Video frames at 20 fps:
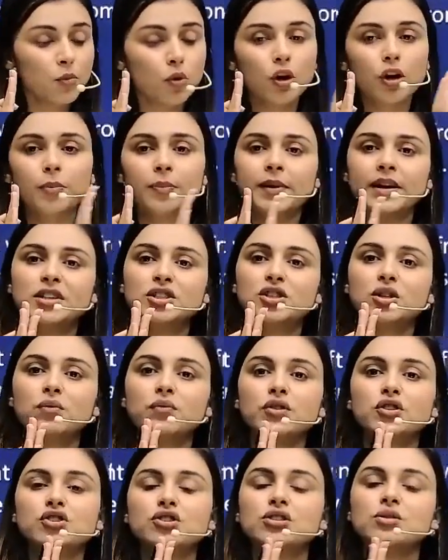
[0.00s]
more pressure
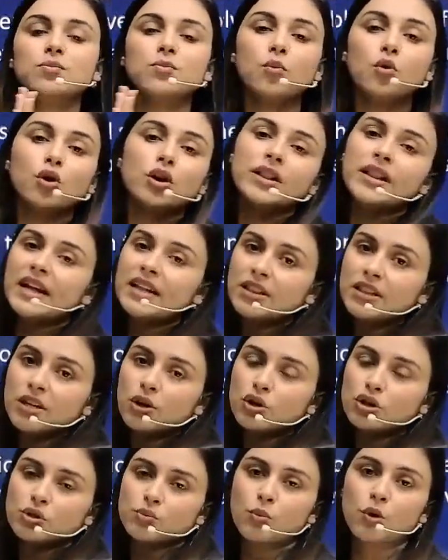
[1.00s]
which is more than the
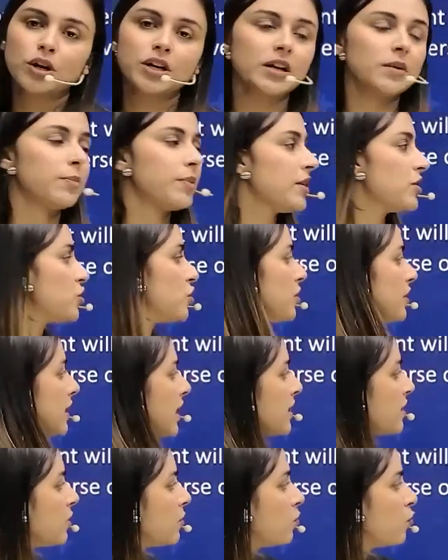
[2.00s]
osmotic pressure
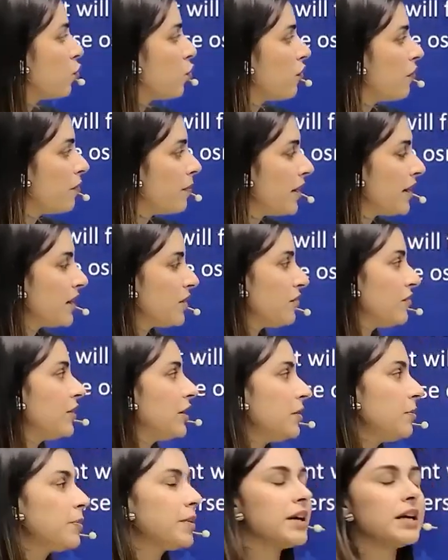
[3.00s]
then the movement
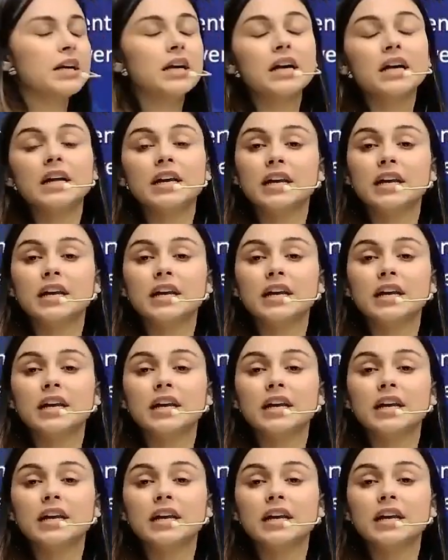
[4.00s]
will be